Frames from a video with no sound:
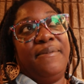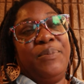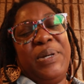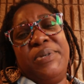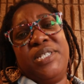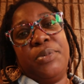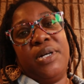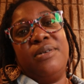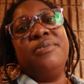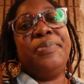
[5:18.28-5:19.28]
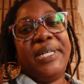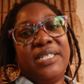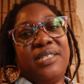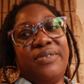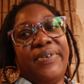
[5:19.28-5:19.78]
Maybe tomorrow,
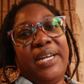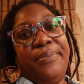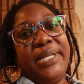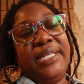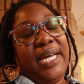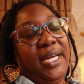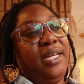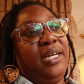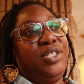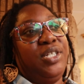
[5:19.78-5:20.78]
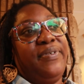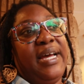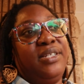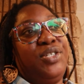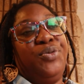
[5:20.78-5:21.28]
because it's already midday and I should have
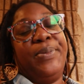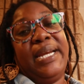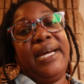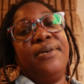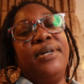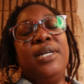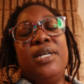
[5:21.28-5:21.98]
had 2 by now.